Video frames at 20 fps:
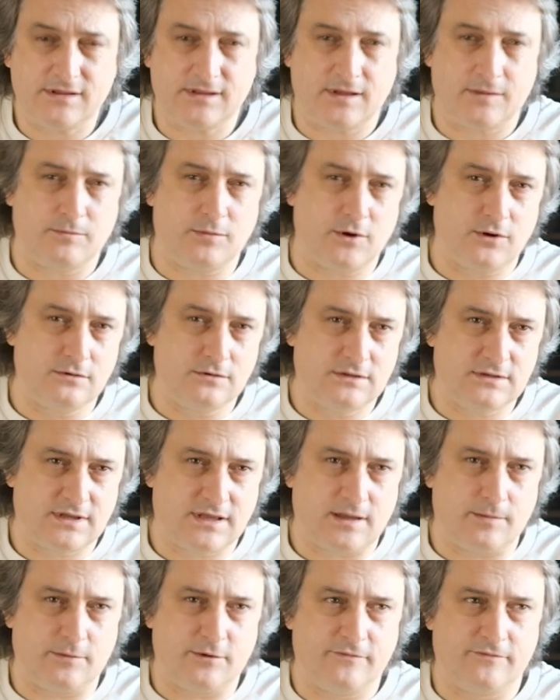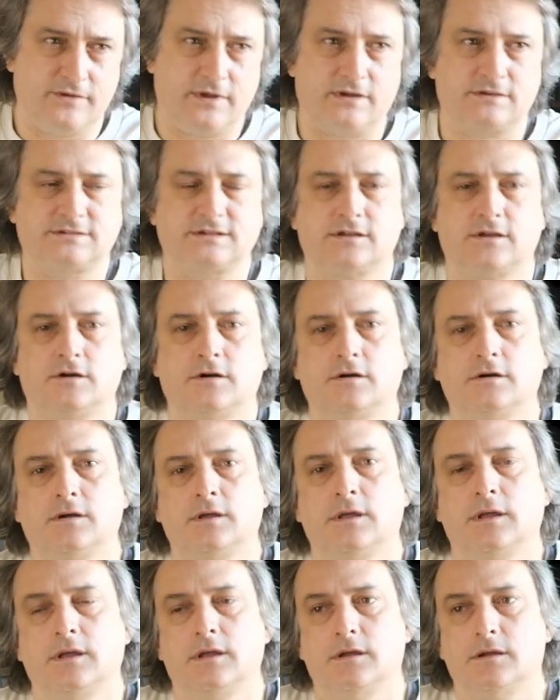that I bought a couple of years ago.
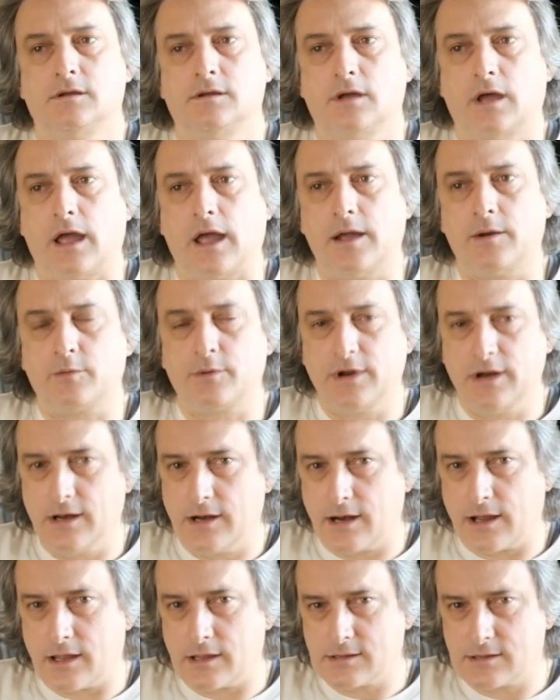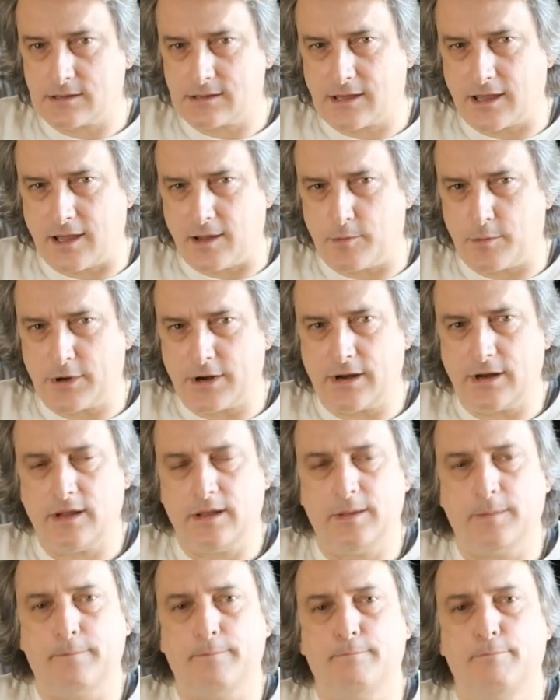I really like that camera,
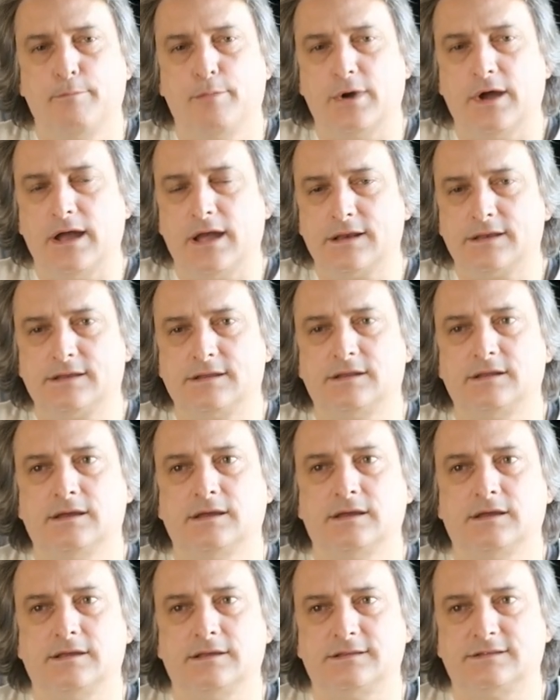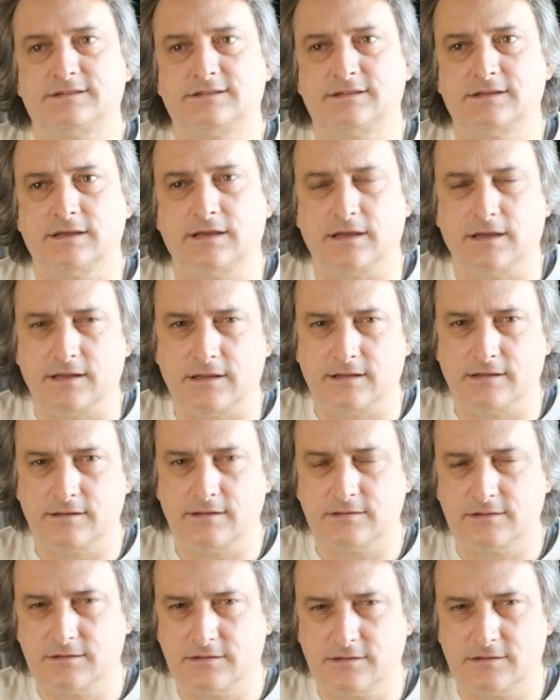but it's a
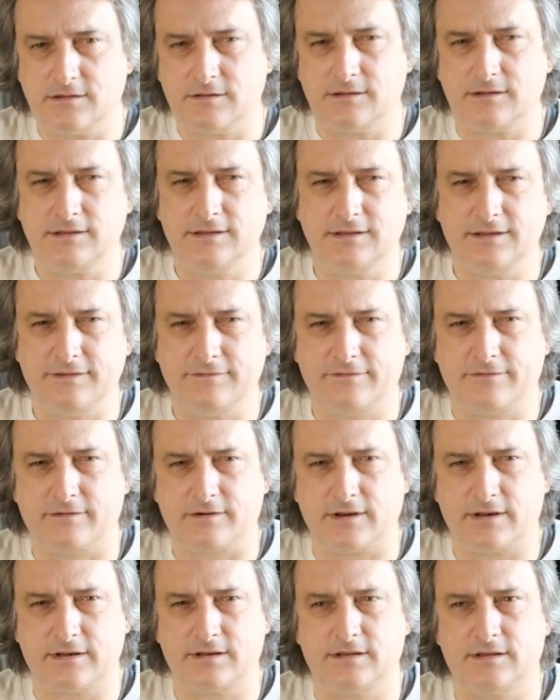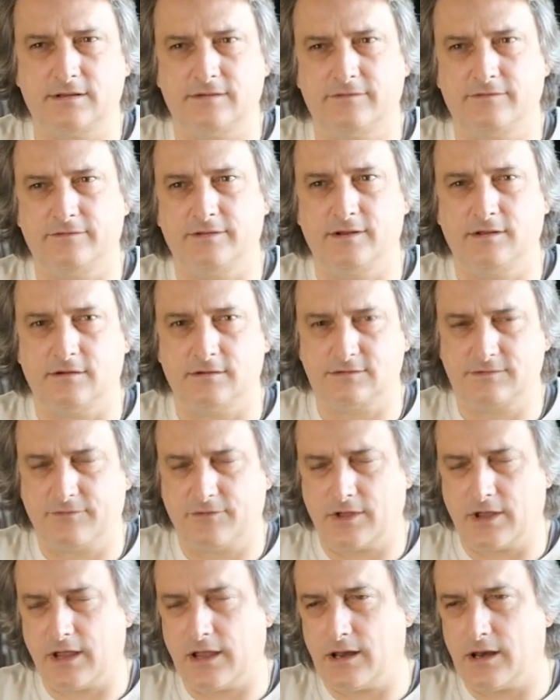totally different
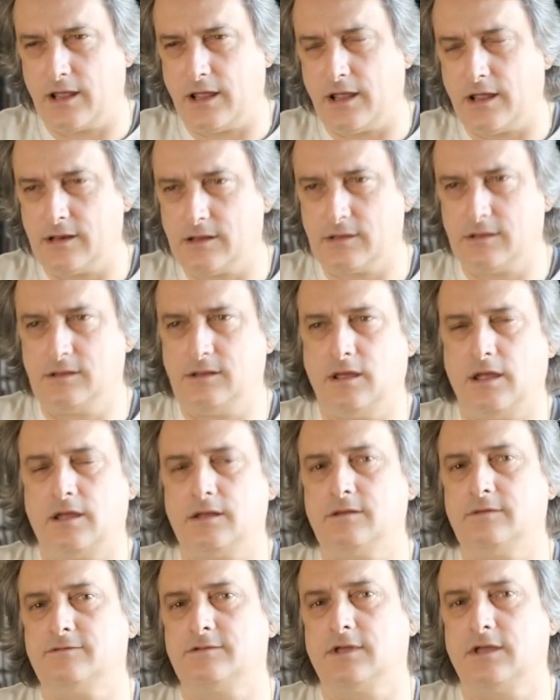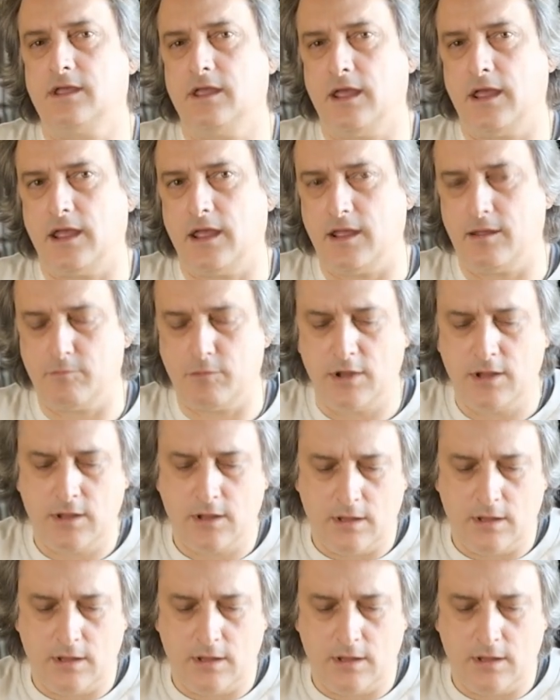philosophy, and at the end of the game